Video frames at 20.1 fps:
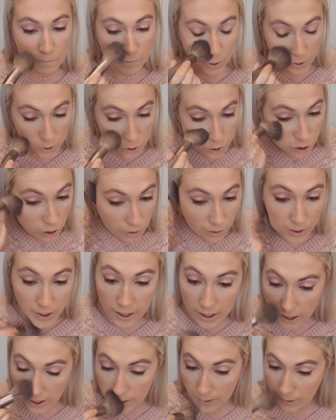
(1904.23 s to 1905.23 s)
Dust off
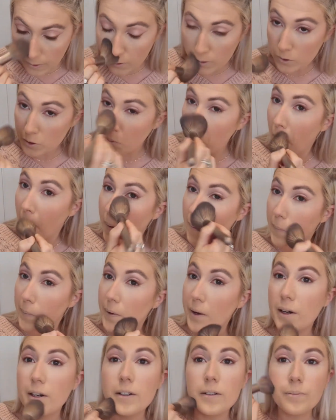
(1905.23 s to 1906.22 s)
any loose
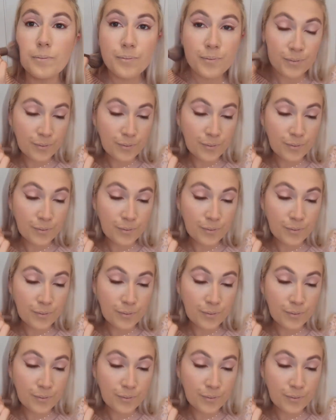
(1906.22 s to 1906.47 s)
powder,